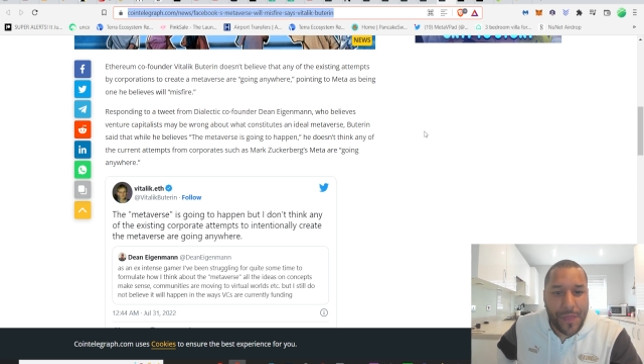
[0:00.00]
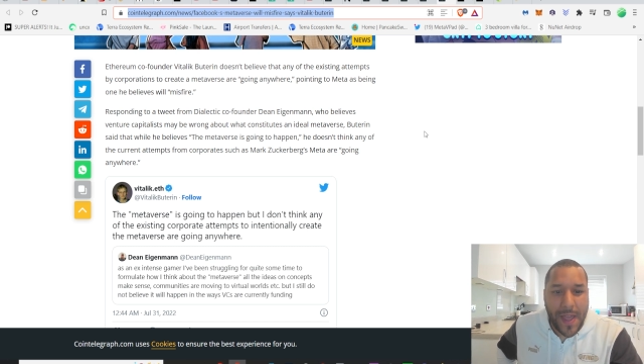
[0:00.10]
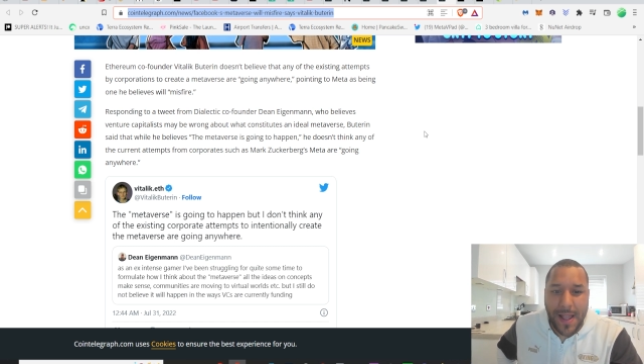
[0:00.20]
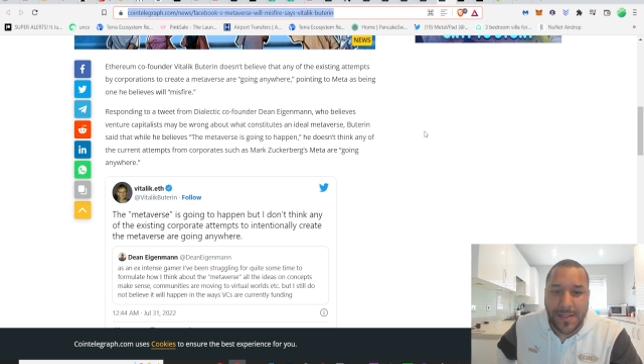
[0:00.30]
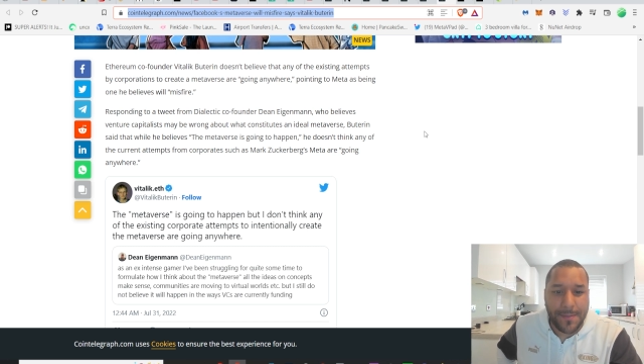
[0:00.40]

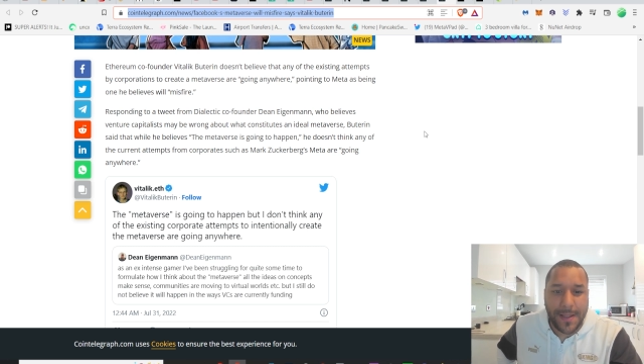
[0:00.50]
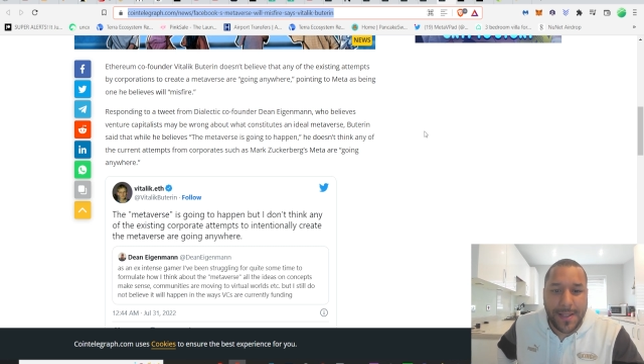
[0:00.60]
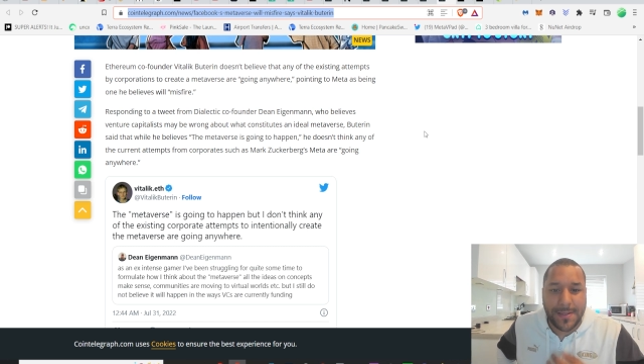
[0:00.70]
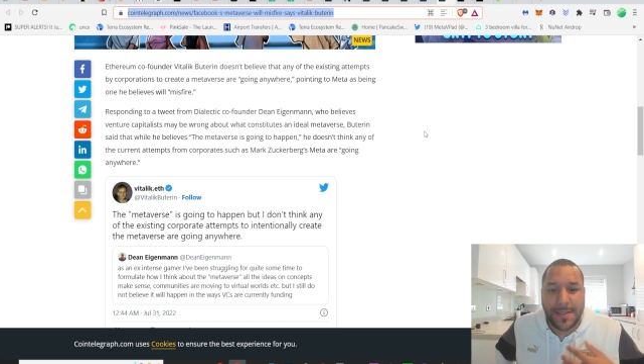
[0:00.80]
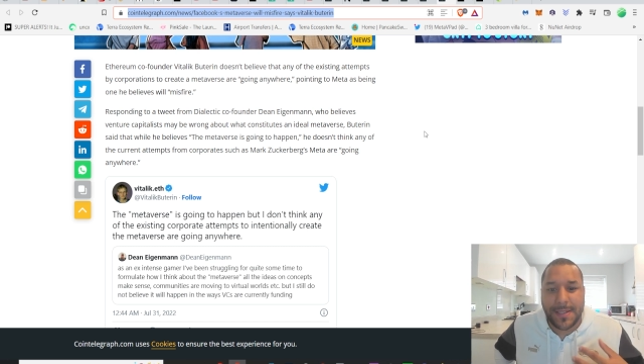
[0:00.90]
That to me
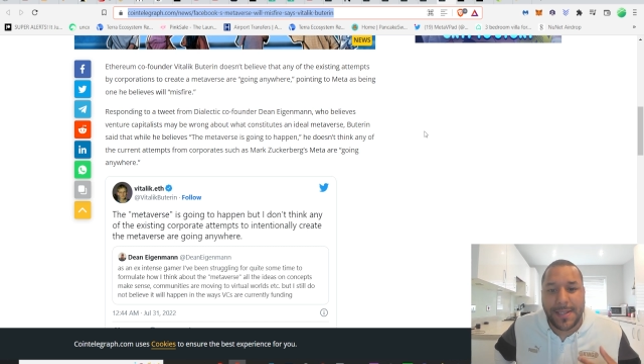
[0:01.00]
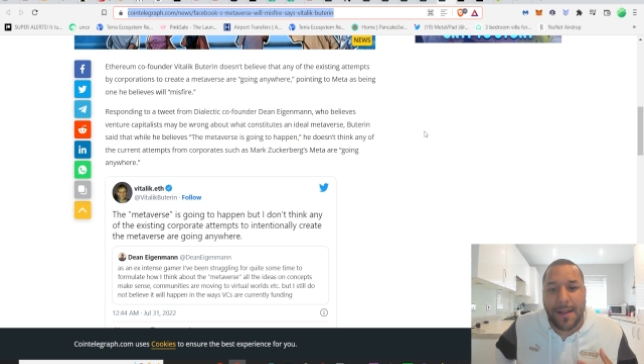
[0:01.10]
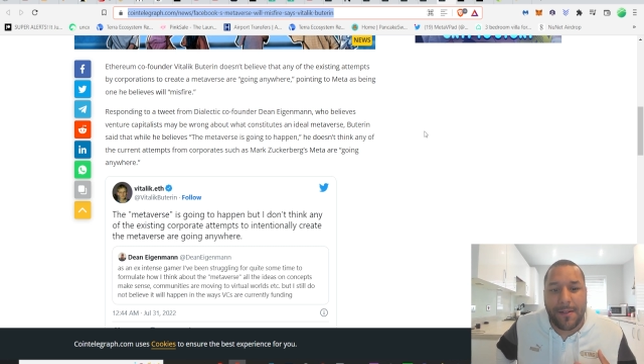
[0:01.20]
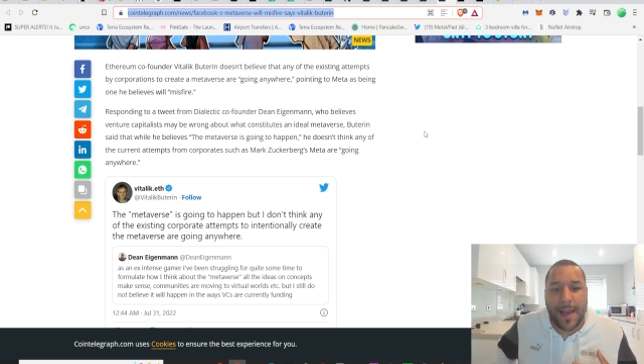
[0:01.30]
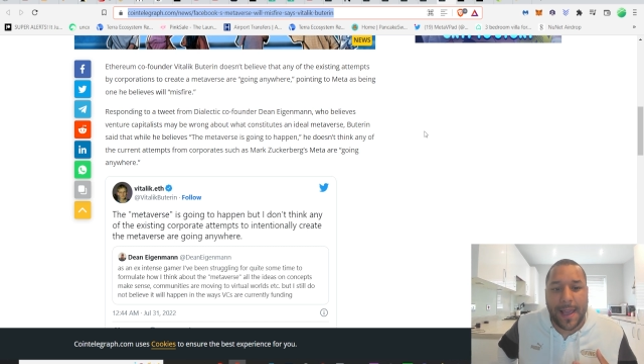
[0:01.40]
doesn't
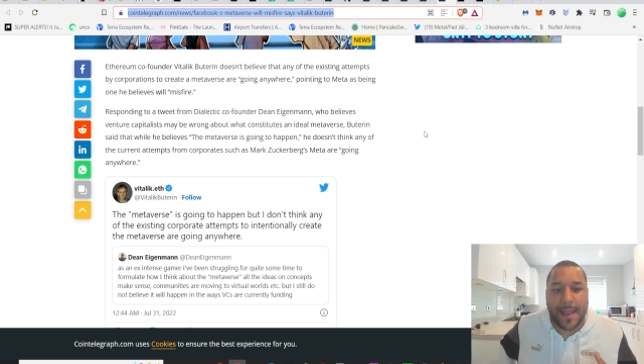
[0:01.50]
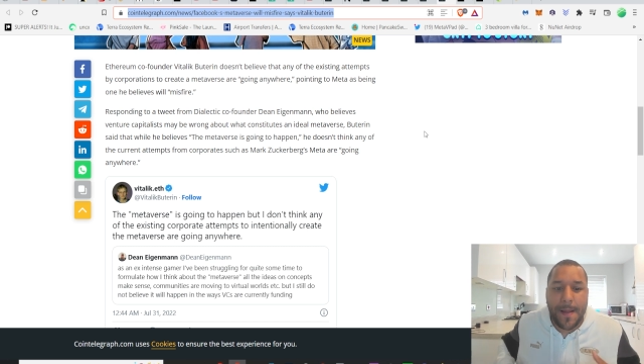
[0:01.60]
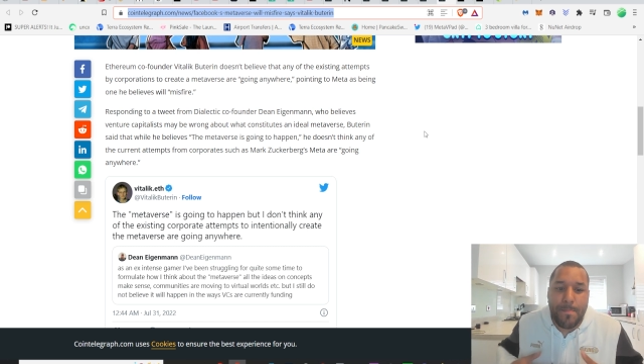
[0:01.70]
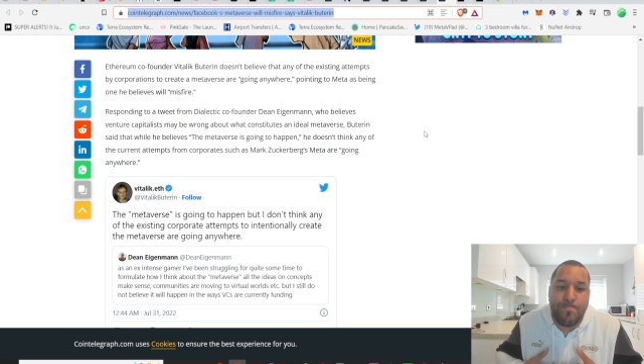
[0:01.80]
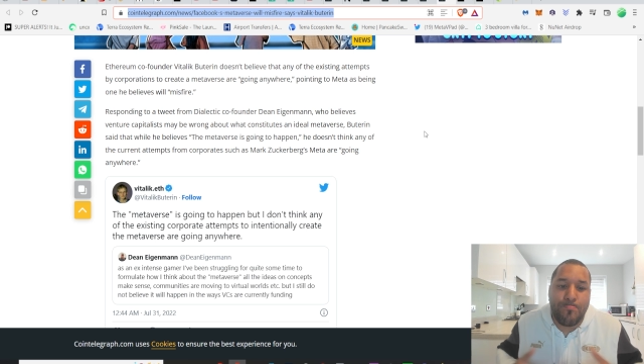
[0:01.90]
sound like
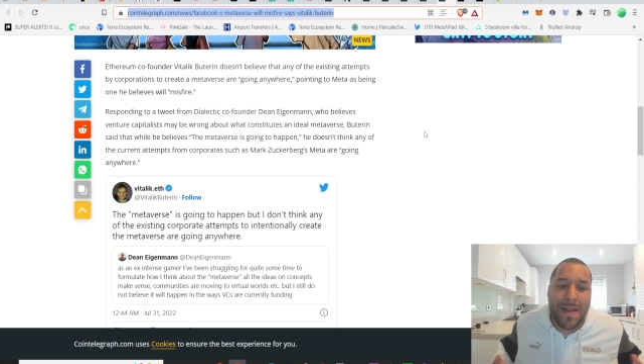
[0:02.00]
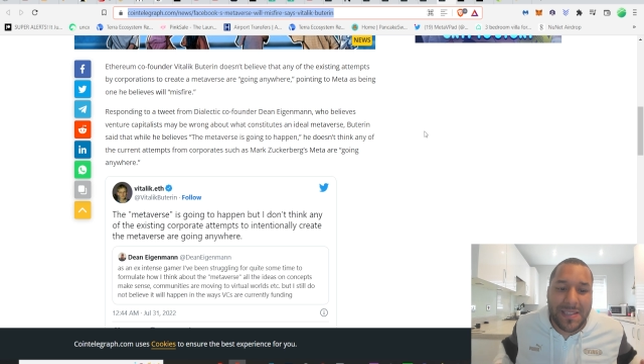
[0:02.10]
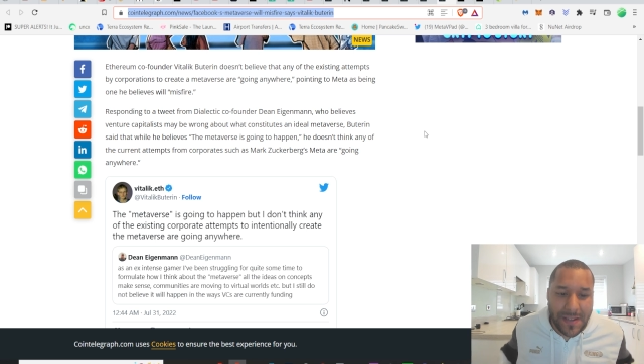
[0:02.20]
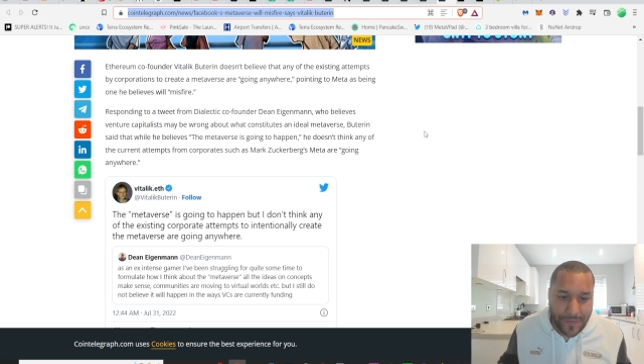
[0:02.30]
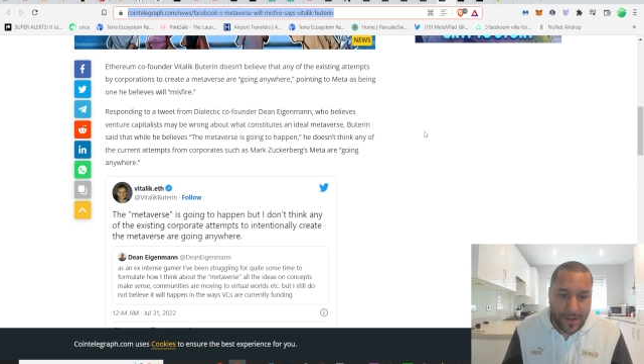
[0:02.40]

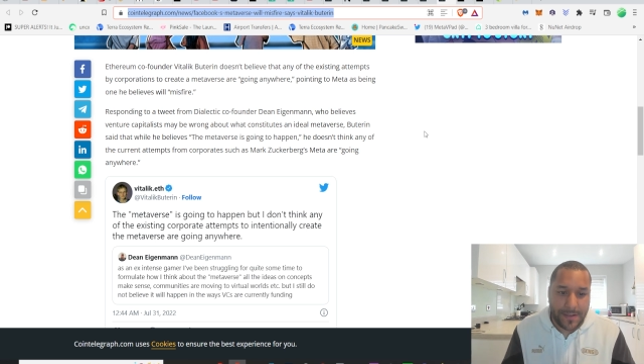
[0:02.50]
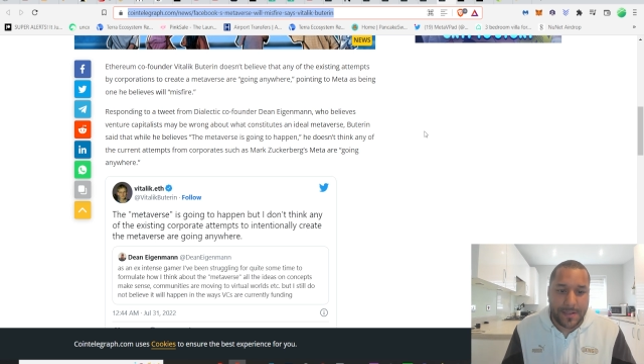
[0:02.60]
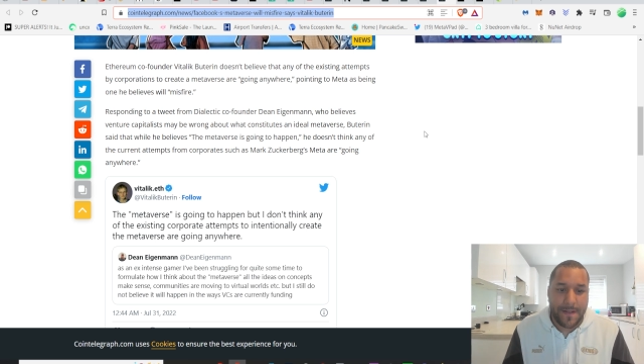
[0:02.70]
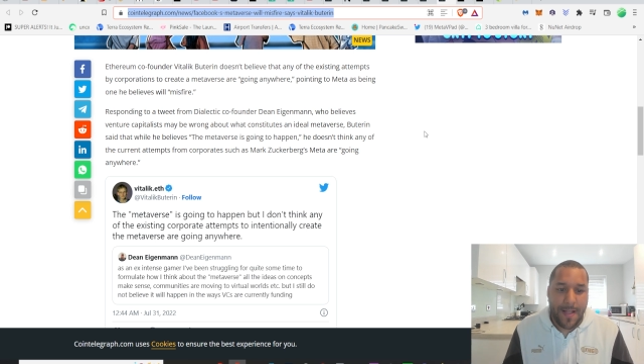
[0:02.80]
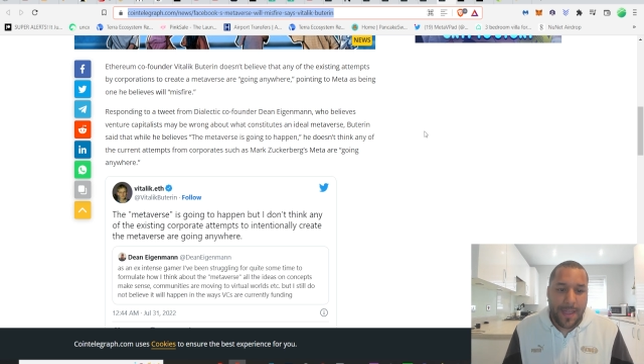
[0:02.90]
Metaverse.